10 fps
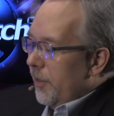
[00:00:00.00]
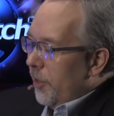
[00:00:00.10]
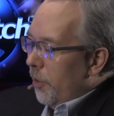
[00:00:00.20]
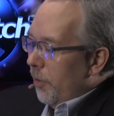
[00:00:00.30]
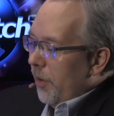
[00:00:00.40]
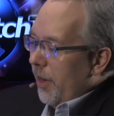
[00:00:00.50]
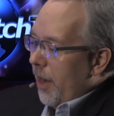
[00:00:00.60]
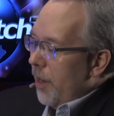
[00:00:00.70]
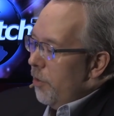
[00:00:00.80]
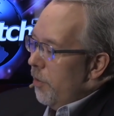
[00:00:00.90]
So
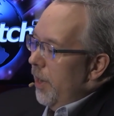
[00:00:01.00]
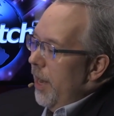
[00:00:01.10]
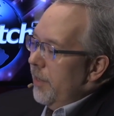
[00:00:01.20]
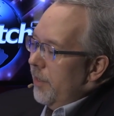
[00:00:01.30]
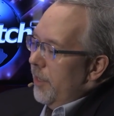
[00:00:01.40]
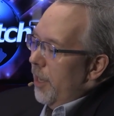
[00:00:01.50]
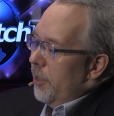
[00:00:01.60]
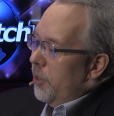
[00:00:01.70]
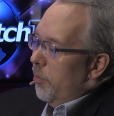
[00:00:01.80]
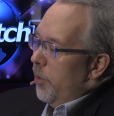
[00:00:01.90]
God creates
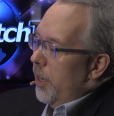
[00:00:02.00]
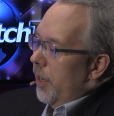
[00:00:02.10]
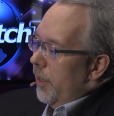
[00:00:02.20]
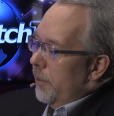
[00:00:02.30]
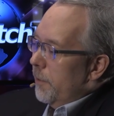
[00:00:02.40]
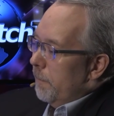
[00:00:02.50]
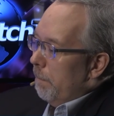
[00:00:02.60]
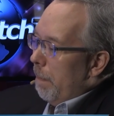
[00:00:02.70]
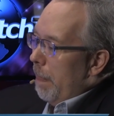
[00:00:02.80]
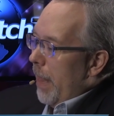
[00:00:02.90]
intelligent beings,
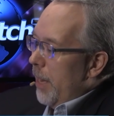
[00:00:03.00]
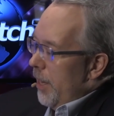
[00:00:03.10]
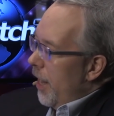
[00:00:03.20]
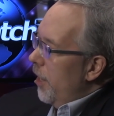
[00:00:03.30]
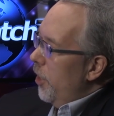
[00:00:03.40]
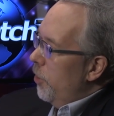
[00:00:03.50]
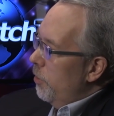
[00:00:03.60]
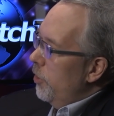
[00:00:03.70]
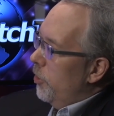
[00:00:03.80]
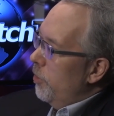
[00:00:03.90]
and yeah, he
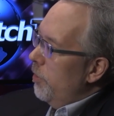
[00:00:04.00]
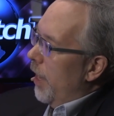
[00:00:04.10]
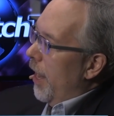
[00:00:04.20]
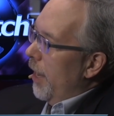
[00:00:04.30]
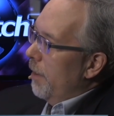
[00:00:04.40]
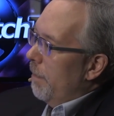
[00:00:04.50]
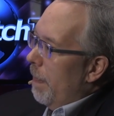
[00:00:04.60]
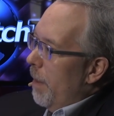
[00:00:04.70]
could do that.